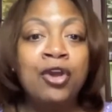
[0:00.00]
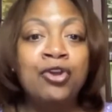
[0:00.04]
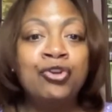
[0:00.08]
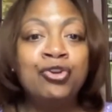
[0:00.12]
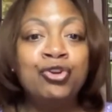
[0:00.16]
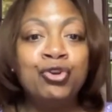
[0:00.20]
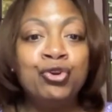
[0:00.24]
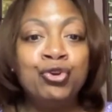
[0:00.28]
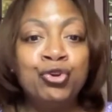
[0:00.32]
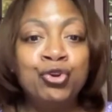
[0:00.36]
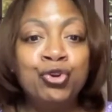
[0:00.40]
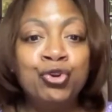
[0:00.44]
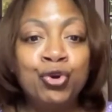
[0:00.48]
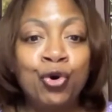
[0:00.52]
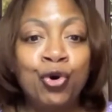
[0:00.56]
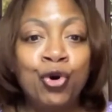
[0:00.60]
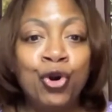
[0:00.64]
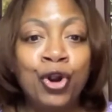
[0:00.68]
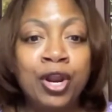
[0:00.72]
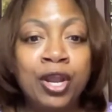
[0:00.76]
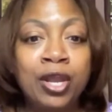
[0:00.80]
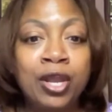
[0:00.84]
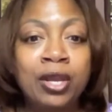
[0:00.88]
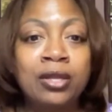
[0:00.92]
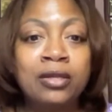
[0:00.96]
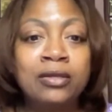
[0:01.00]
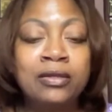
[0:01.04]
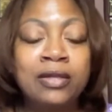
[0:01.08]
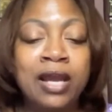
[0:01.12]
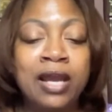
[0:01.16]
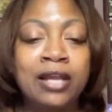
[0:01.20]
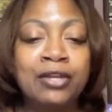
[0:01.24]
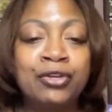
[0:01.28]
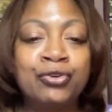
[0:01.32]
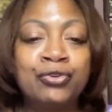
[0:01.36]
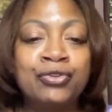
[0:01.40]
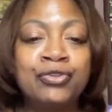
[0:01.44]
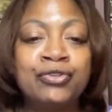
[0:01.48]
New York,
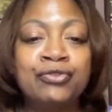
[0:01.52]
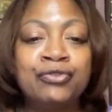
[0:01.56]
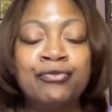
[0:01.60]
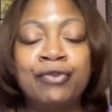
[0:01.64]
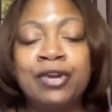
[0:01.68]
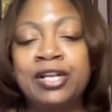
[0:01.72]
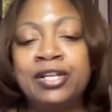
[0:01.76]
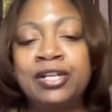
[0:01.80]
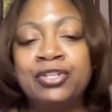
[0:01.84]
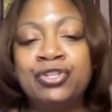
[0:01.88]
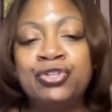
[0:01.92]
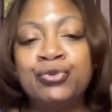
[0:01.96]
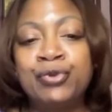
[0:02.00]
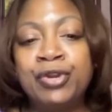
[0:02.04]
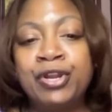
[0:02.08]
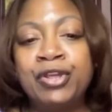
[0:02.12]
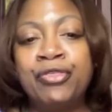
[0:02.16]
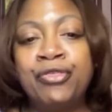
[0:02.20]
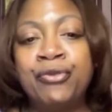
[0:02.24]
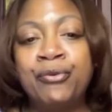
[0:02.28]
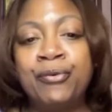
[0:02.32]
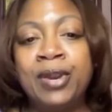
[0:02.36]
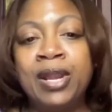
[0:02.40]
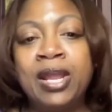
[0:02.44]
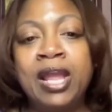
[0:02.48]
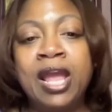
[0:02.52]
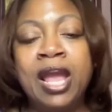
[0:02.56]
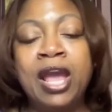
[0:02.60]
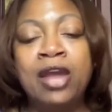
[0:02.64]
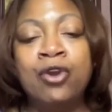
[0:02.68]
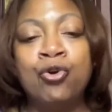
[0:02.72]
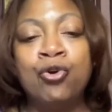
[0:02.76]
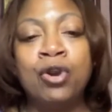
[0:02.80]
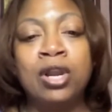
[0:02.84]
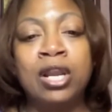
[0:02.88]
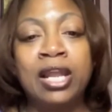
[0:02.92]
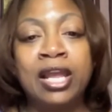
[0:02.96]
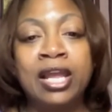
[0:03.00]
diagnosis rate is 23,
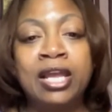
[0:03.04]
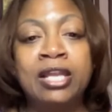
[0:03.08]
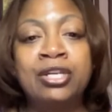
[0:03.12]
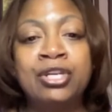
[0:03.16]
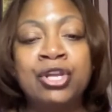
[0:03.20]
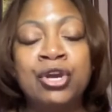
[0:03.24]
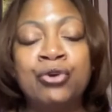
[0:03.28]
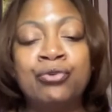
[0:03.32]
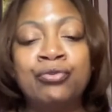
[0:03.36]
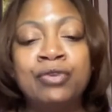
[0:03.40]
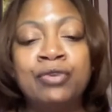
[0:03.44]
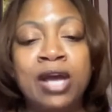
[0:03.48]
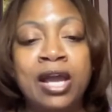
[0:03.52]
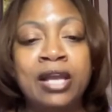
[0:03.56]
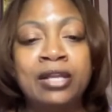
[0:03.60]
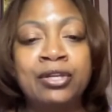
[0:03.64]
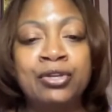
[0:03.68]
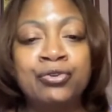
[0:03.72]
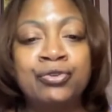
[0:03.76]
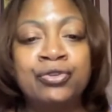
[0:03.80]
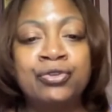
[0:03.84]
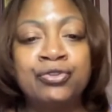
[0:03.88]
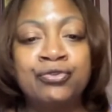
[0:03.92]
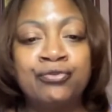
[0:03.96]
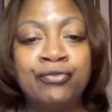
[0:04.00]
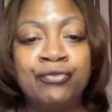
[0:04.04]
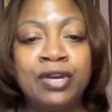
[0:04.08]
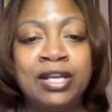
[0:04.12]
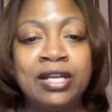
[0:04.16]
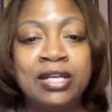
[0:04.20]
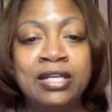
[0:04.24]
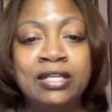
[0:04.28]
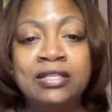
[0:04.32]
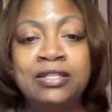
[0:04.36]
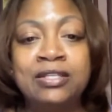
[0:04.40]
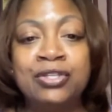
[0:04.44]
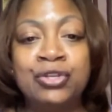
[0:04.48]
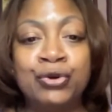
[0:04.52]
and Orlando, diagnosis rate
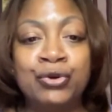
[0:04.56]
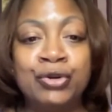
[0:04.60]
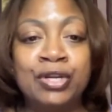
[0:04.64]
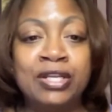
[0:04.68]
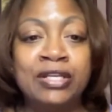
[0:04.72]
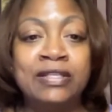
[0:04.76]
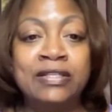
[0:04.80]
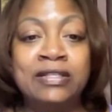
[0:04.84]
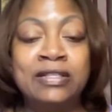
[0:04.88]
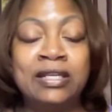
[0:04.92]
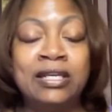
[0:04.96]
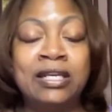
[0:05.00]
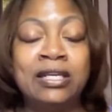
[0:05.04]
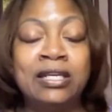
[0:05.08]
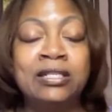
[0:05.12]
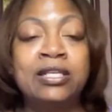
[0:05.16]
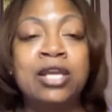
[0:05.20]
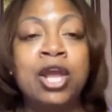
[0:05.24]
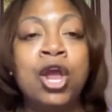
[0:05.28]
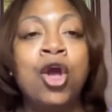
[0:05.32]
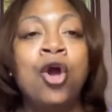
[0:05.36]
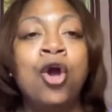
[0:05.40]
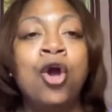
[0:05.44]
is 36.